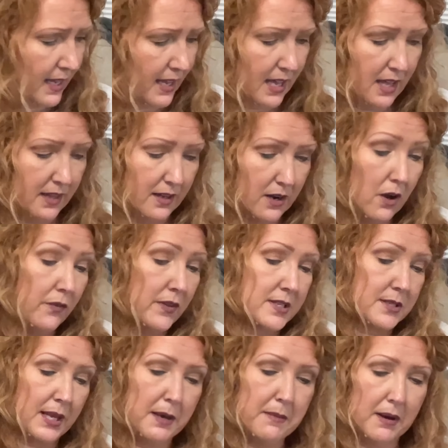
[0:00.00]
And then all
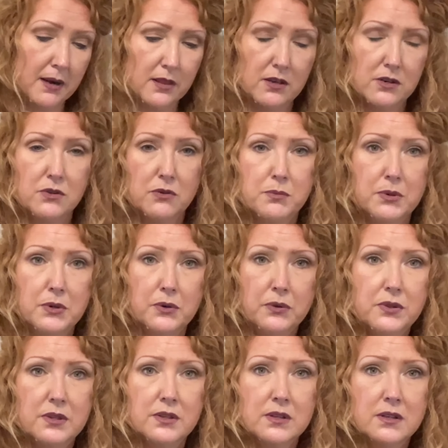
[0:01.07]
this came out of the new
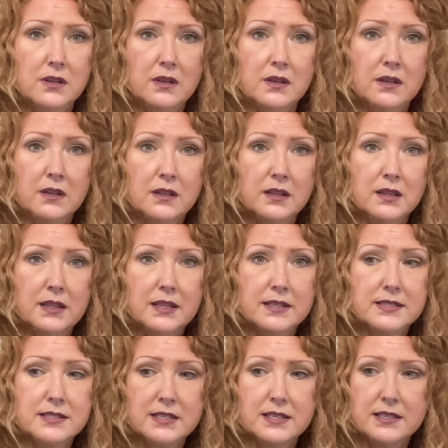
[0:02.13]
booth.
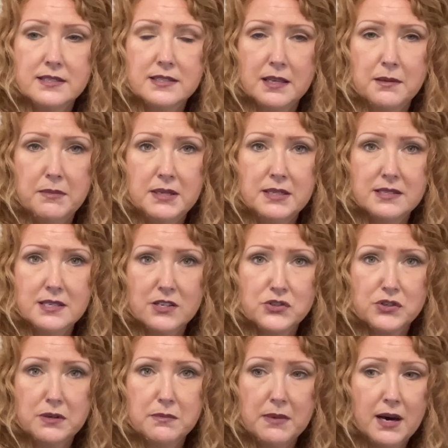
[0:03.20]
This is a
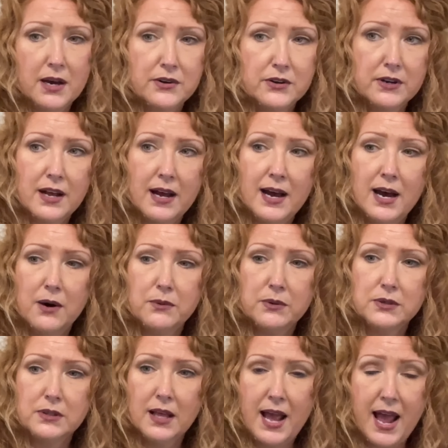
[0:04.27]
mid-century modern
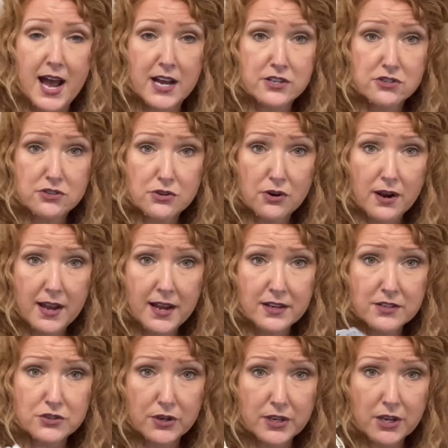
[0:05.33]
owl ashtray
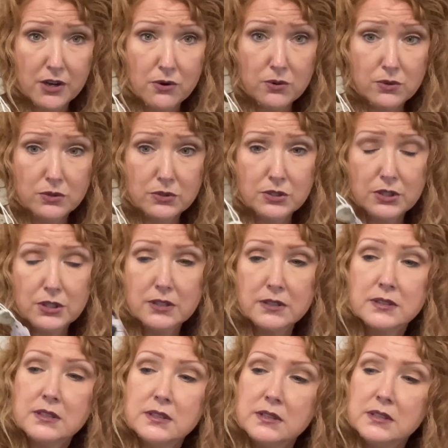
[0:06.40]
trinket holder.
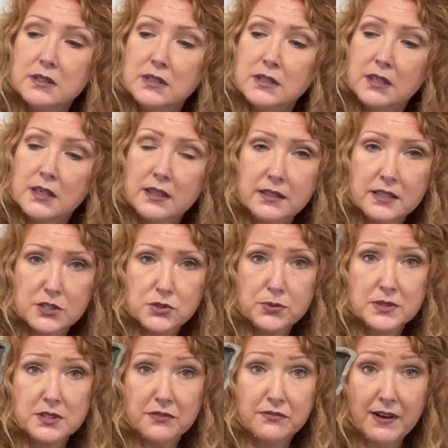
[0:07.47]
This
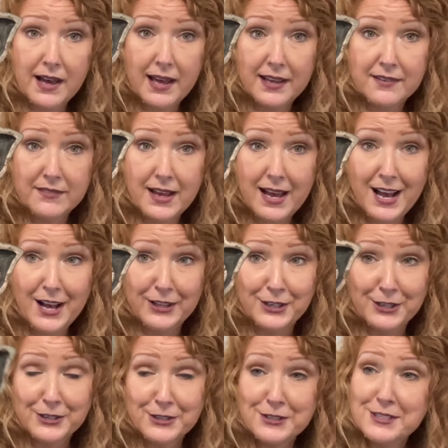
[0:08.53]
was
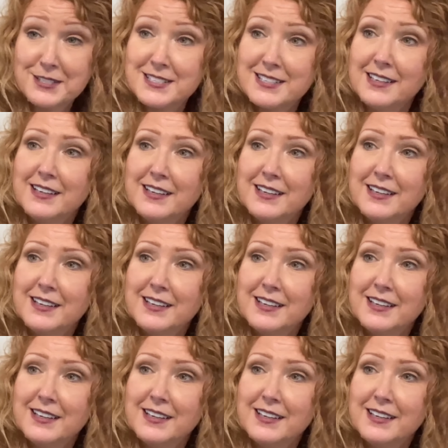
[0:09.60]
$5.